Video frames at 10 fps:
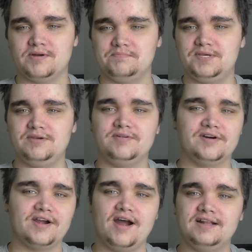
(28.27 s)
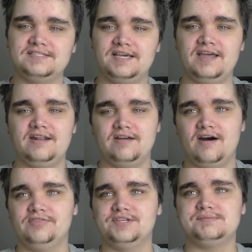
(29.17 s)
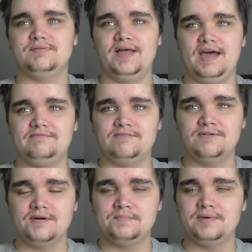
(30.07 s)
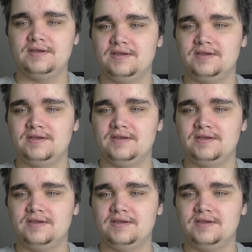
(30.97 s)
computer content on this platform.